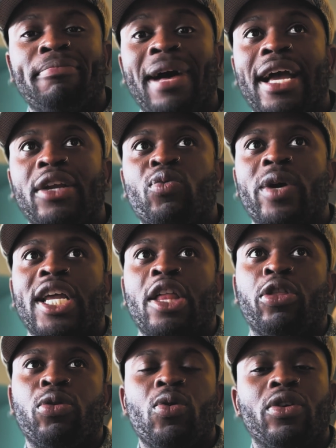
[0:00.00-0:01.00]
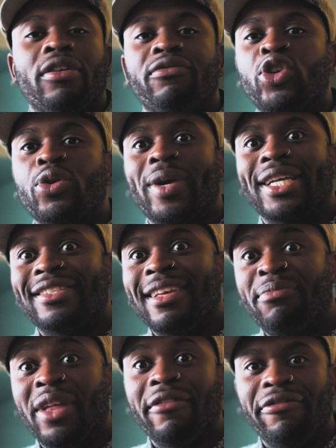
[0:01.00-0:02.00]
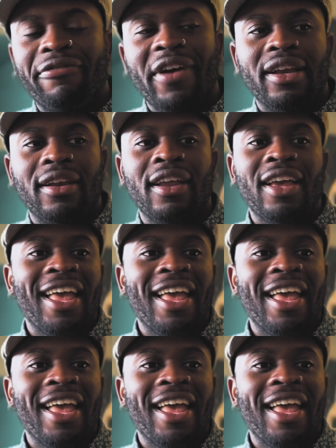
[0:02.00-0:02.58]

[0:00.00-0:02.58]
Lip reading: mind when I thought of doing something fun